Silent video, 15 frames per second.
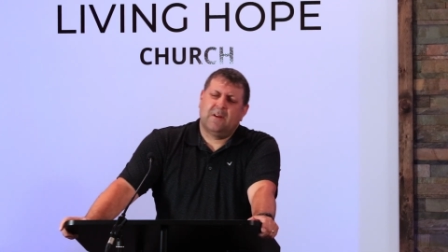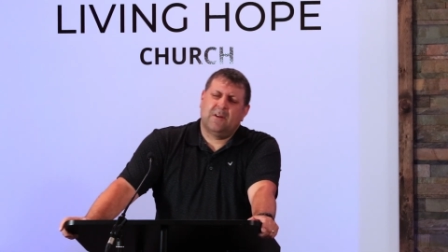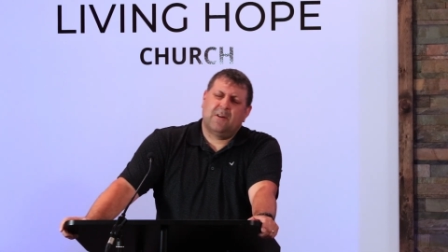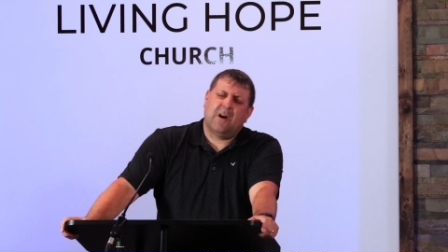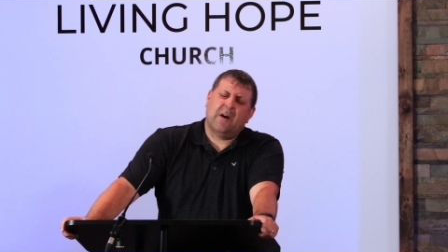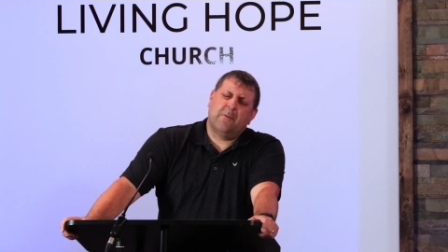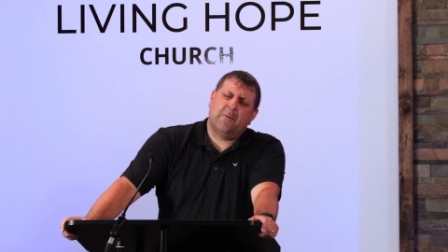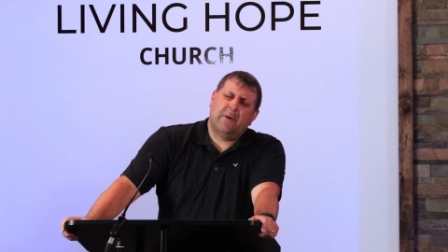
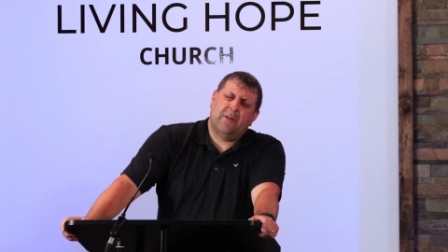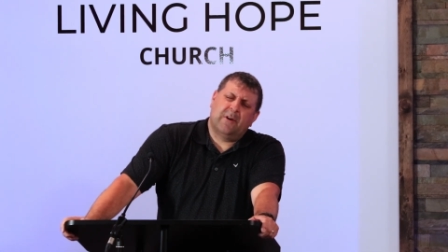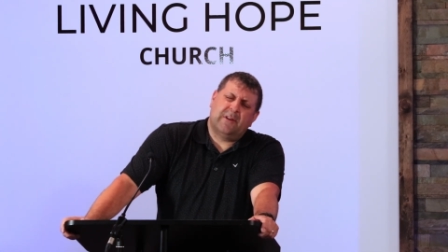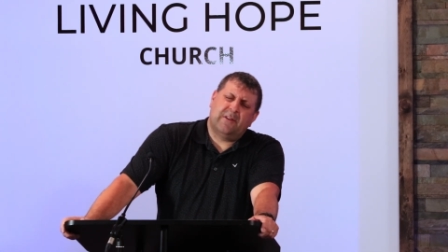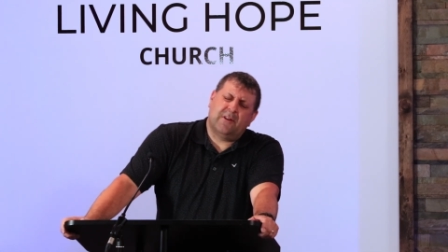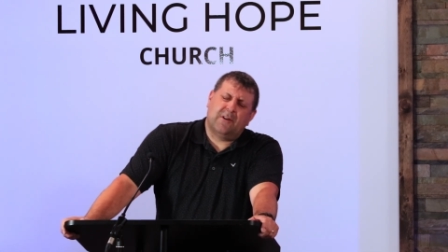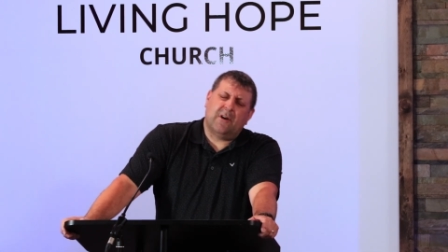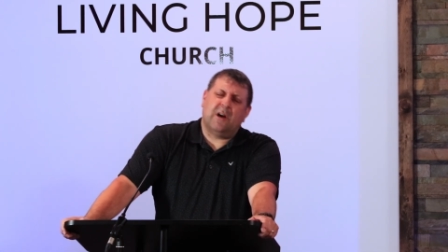God, when we look
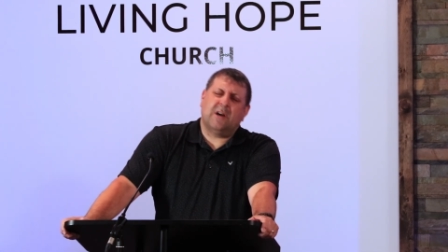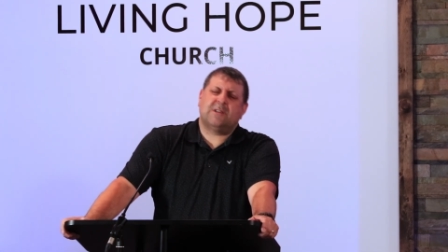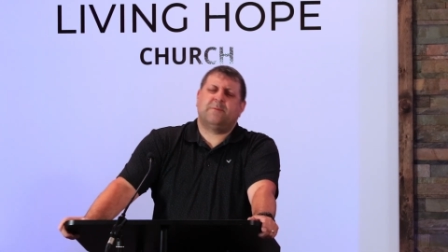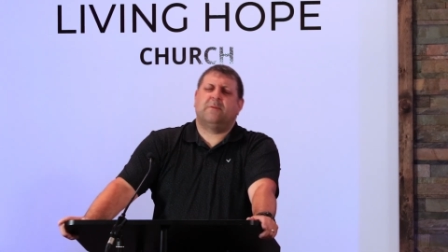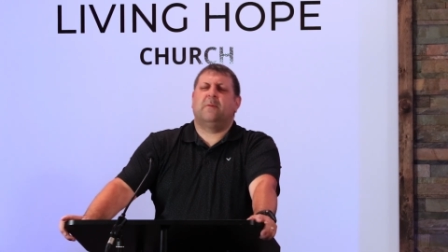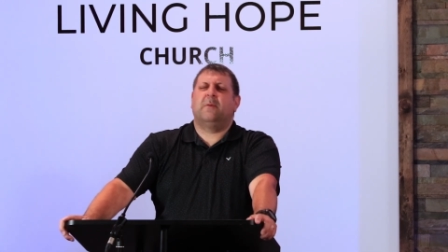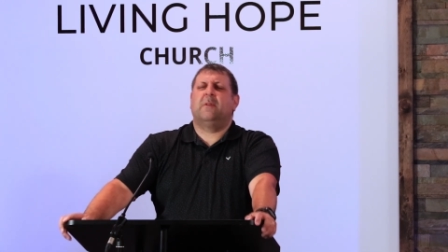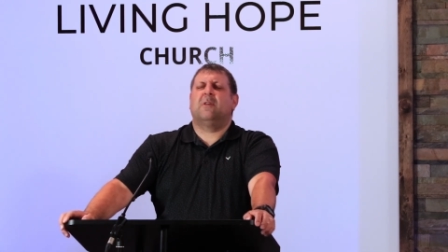at the
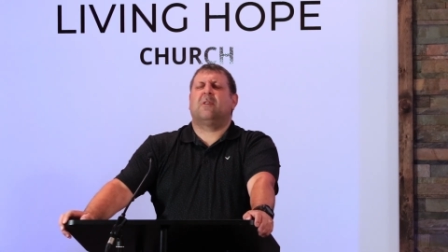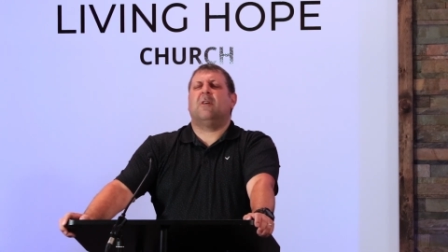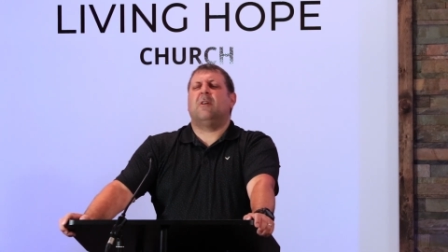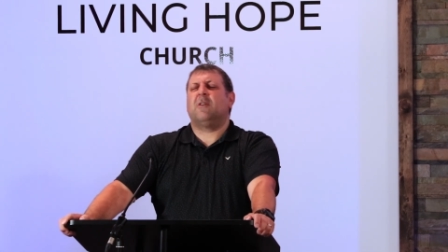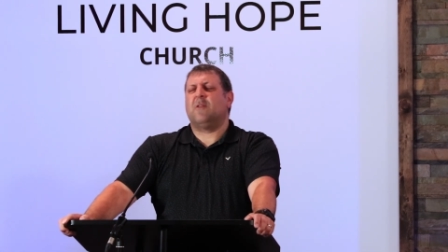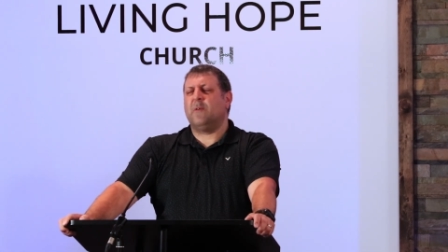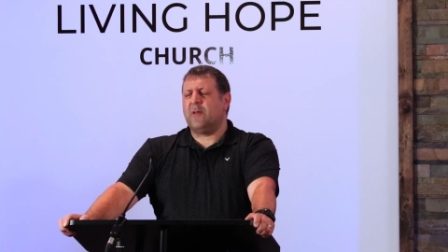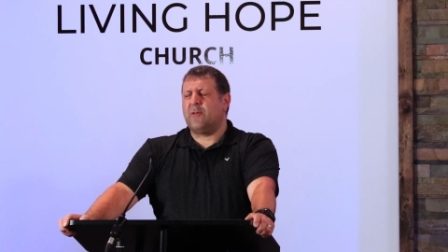gospel, we look
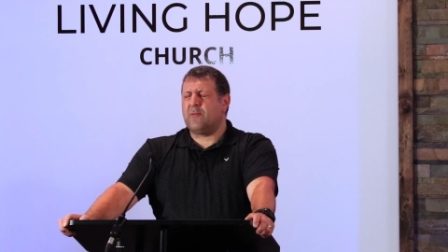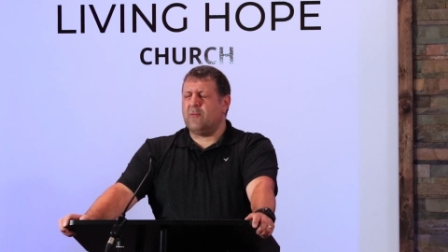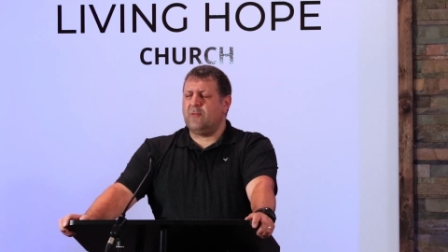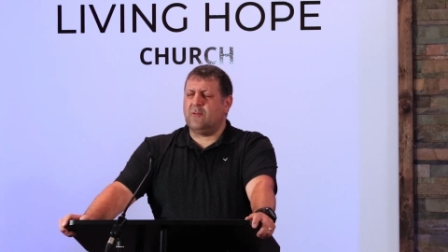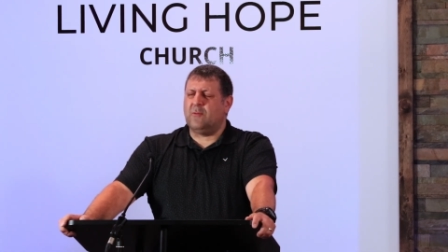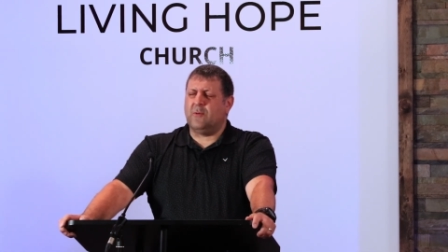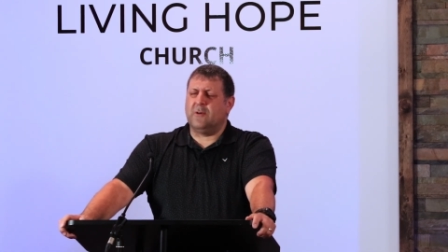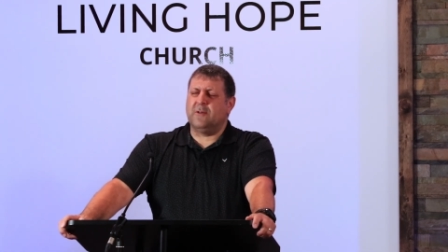all the way through
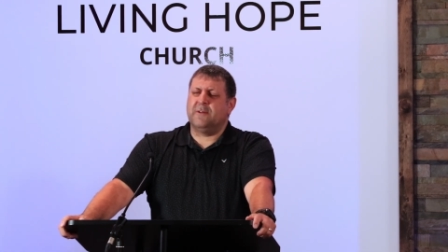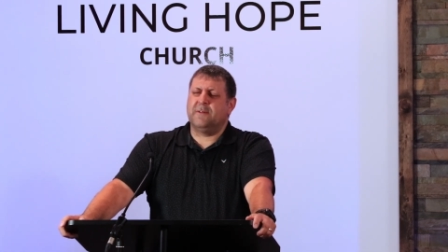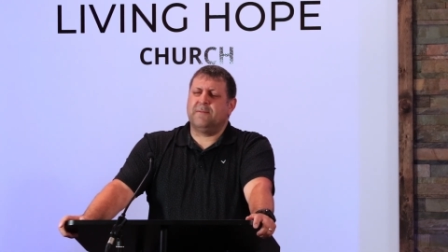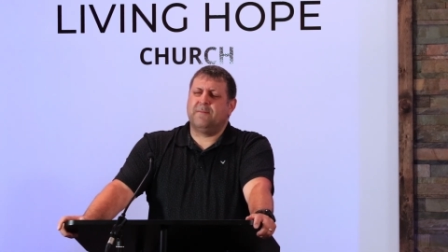your word.